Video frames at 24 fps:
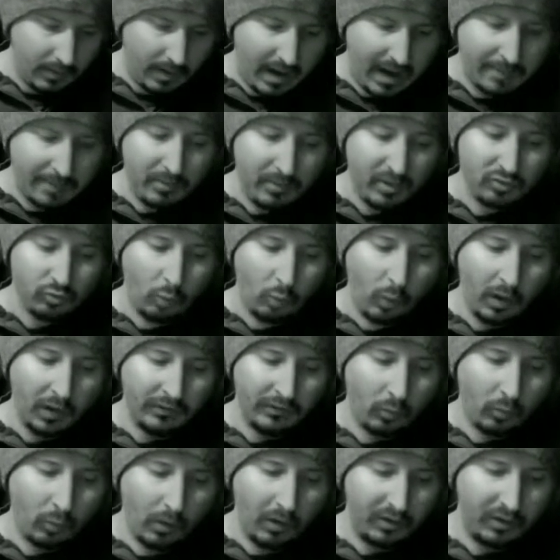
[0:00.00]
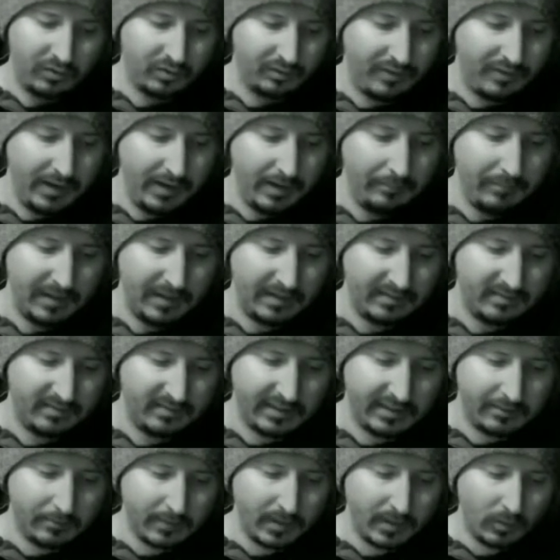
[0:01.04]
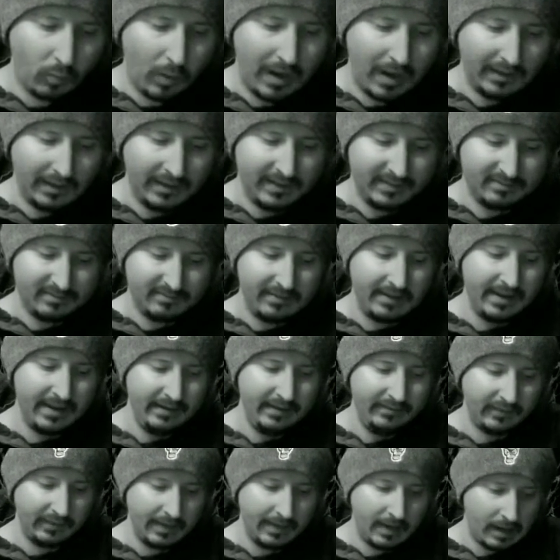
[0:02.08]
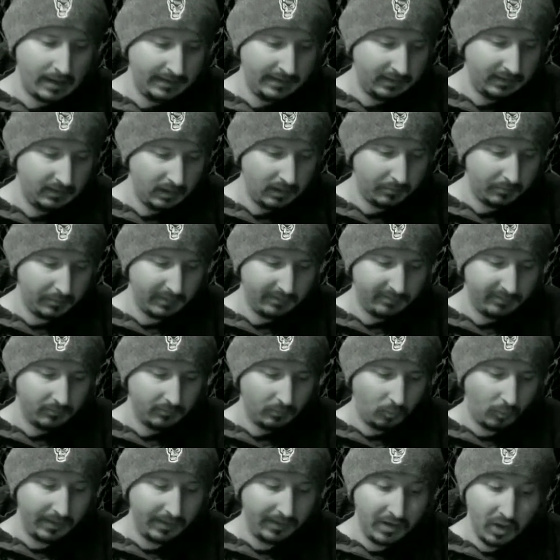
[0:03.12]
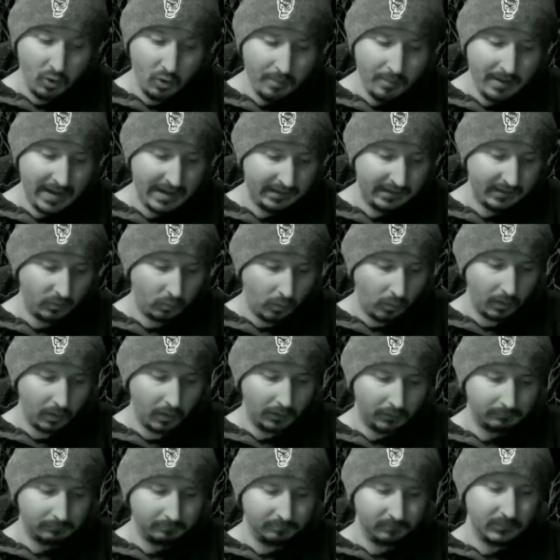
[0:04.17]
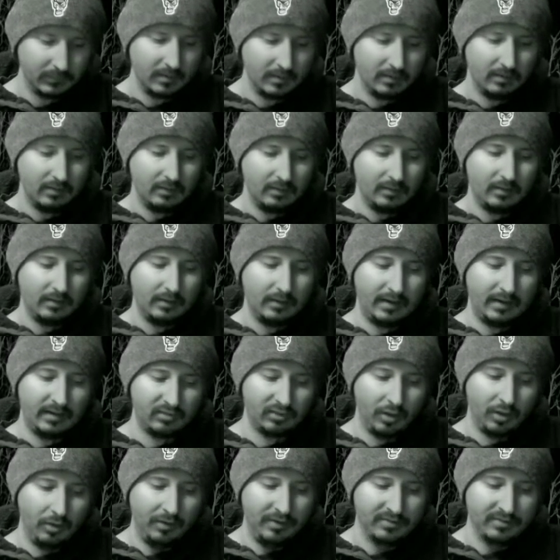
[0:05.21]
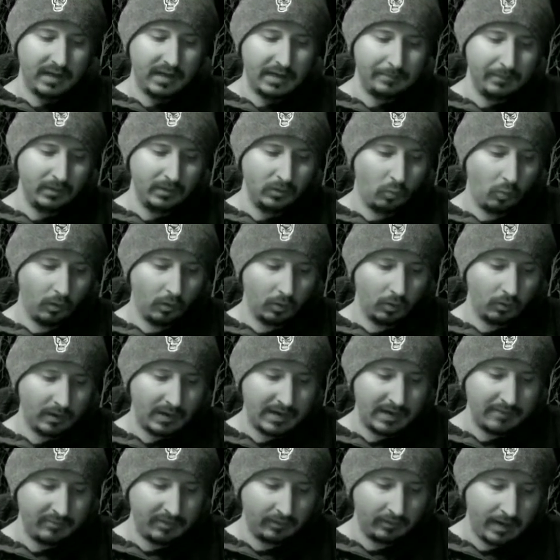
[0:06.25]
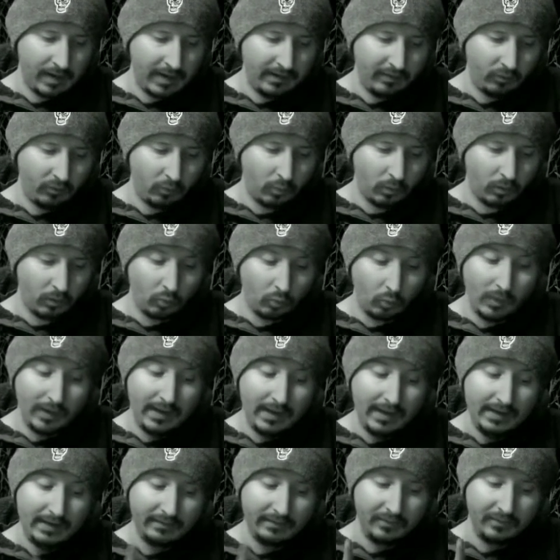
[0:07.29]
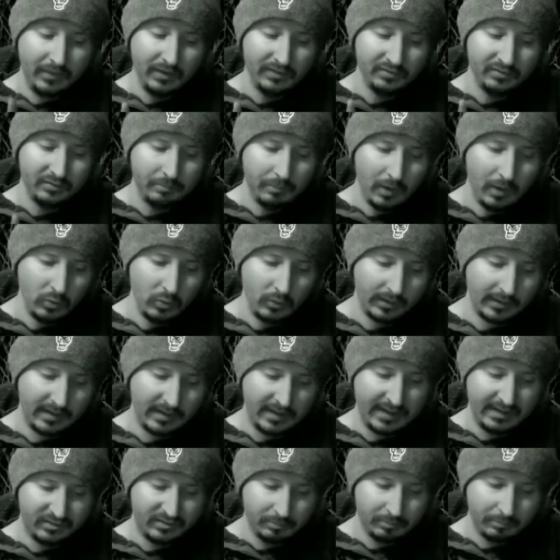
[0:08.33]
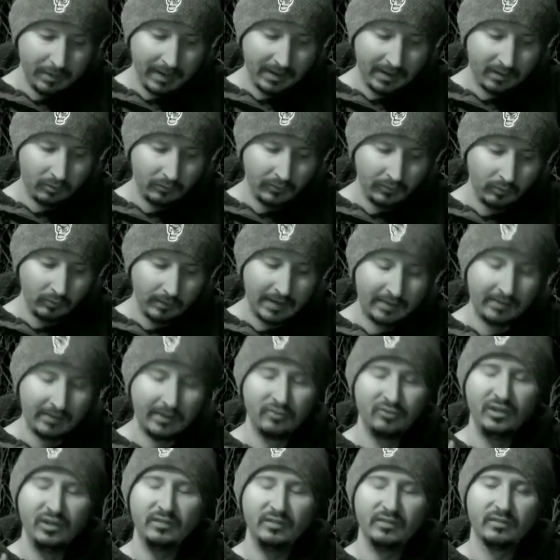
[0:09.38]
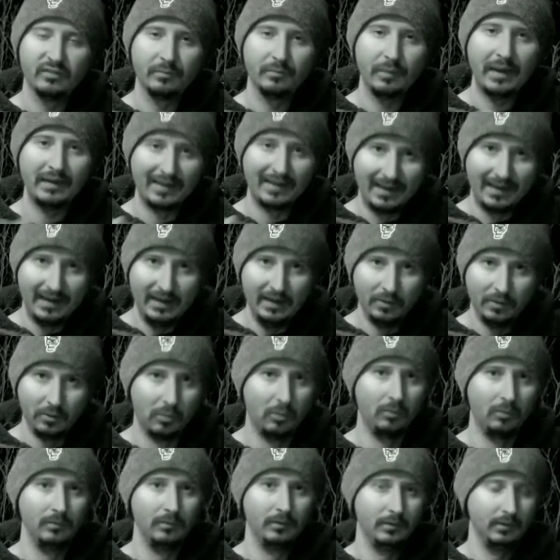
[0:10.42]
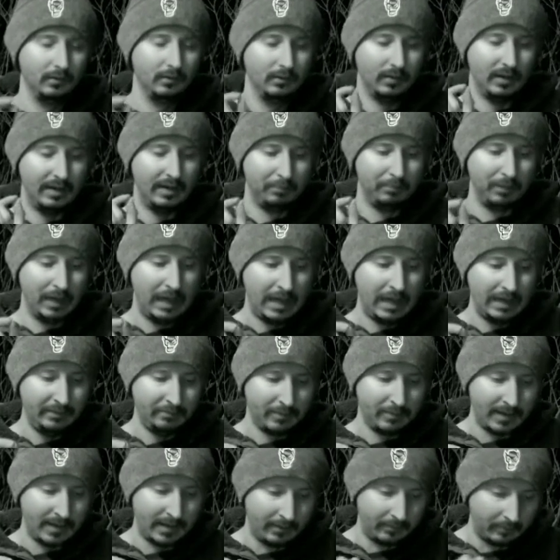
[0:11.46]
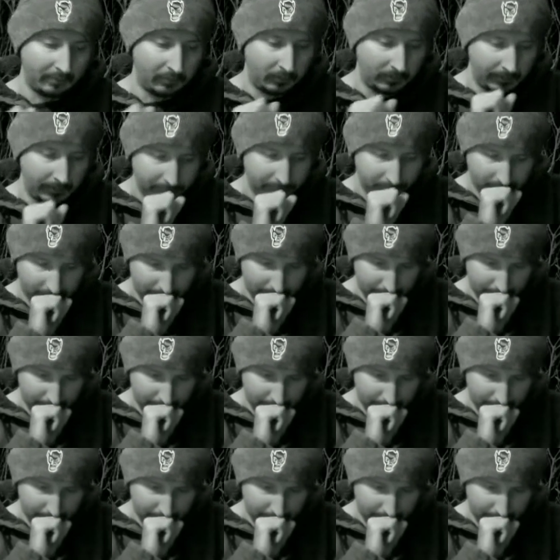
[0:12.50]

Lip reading: I must work the works of him that sent me. While it is day, the night cometh when no man can work. As long as I am in the world, I am the light of the world. When he had thus spoken, he spat on the ground. Now Jesus is about to heal a blind man, okay?